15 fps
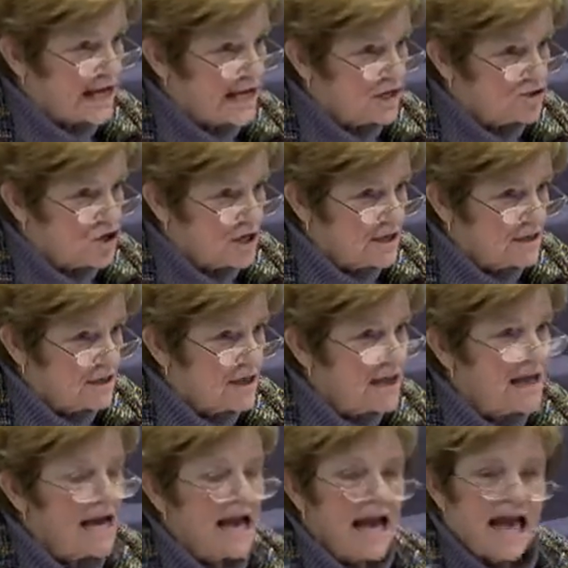Aging.
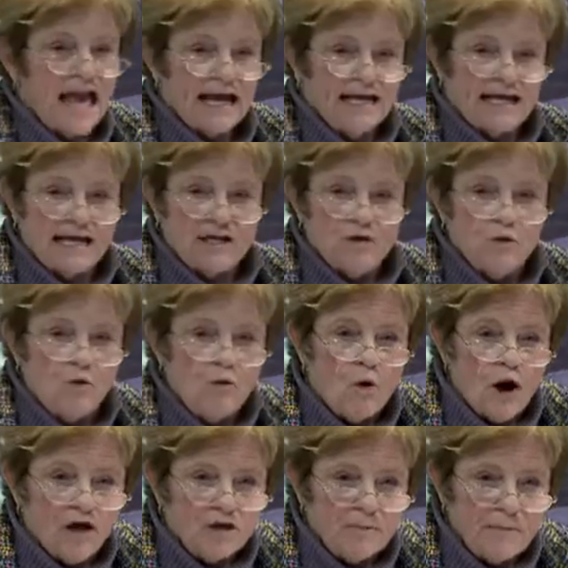And in
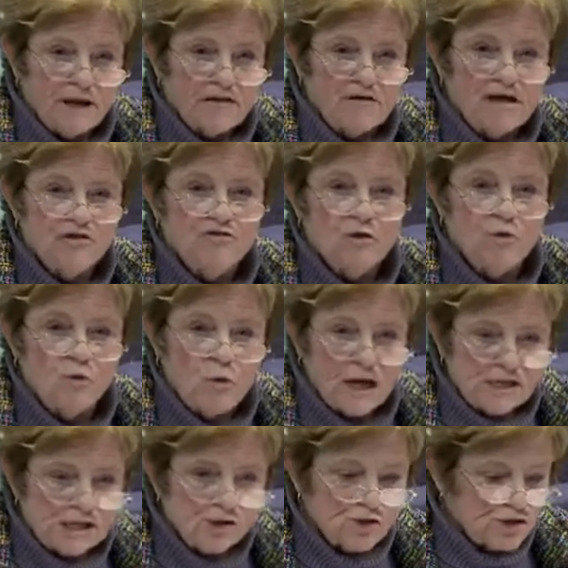Waterbury, the
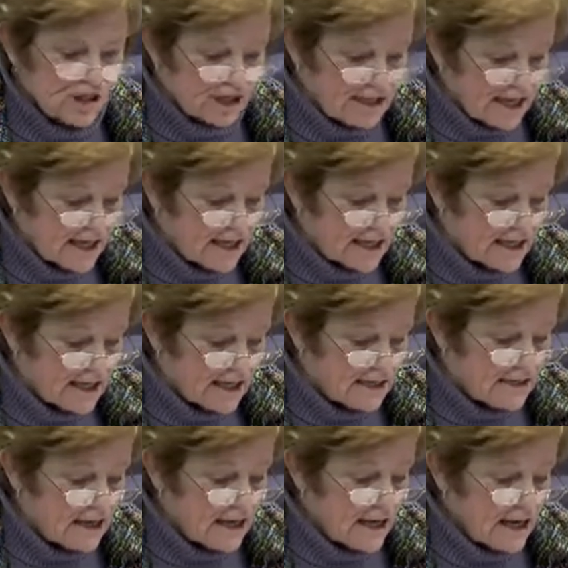Western
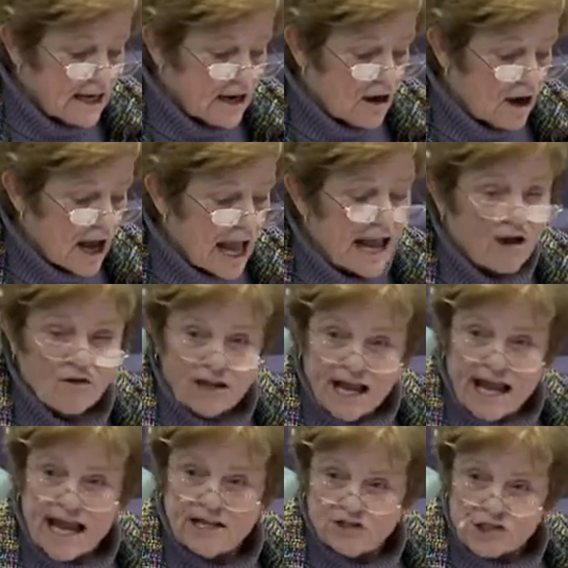Connecticut
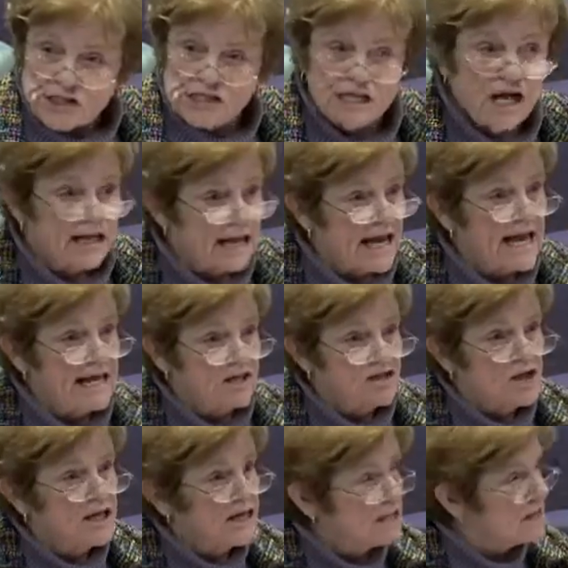Area Agency on
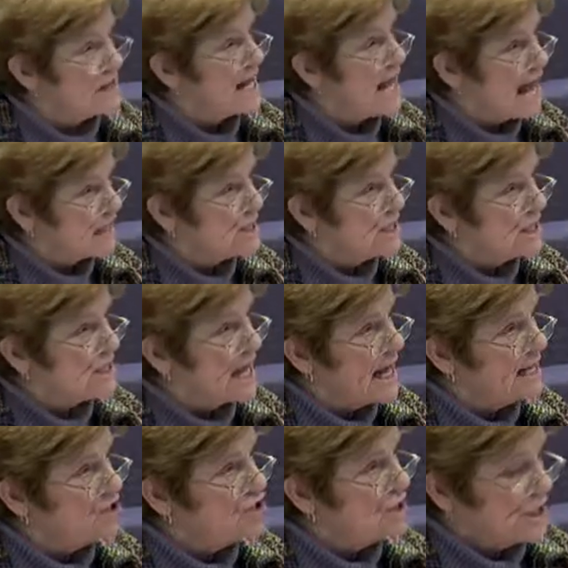Aging is the access
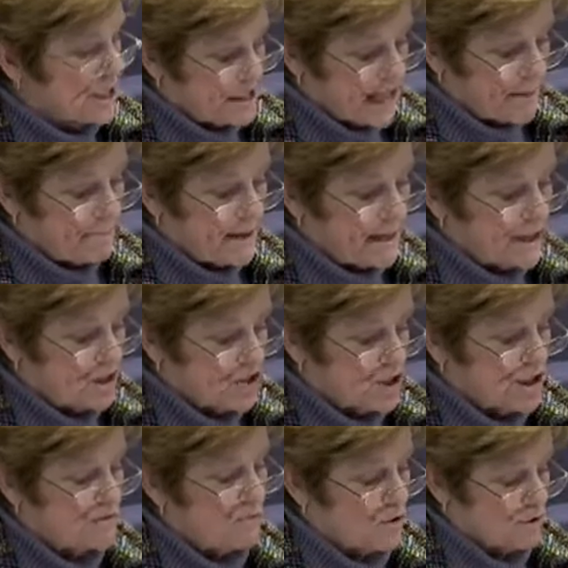agency that
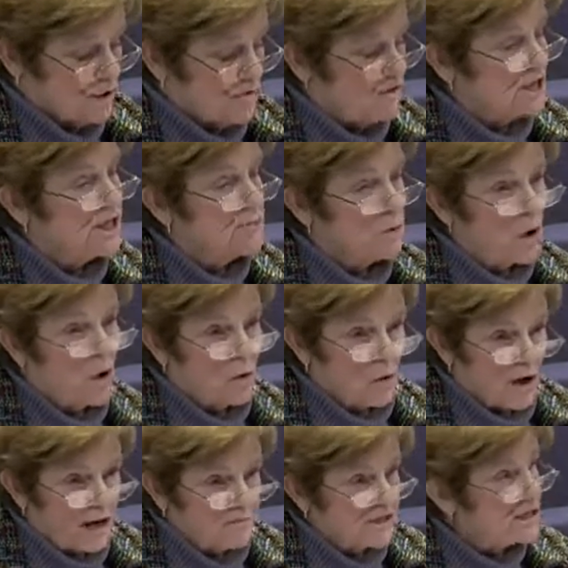manages most of these
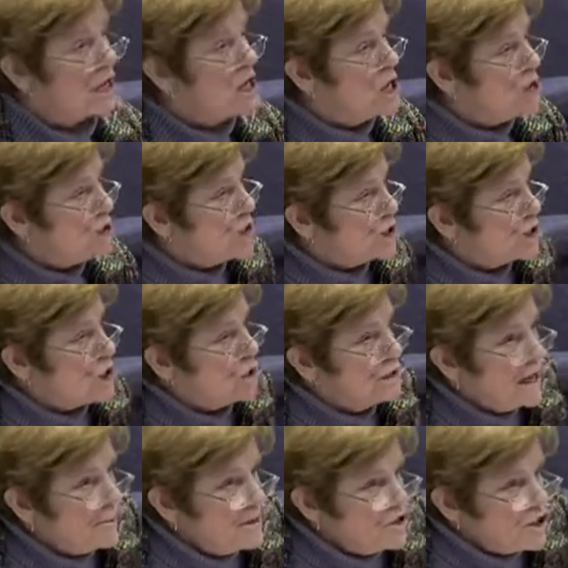programs. So
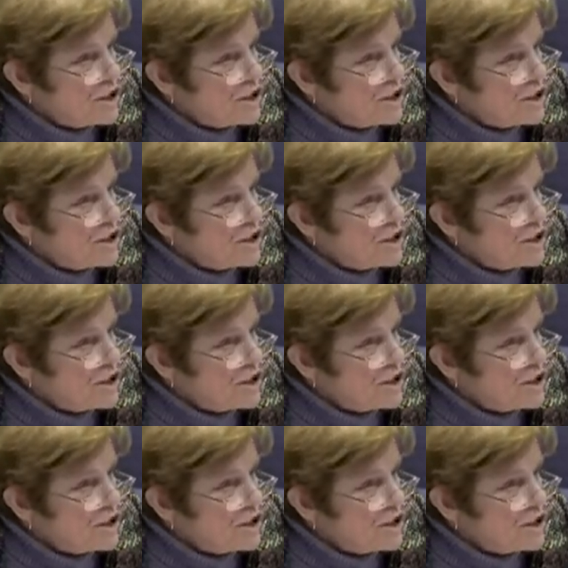let me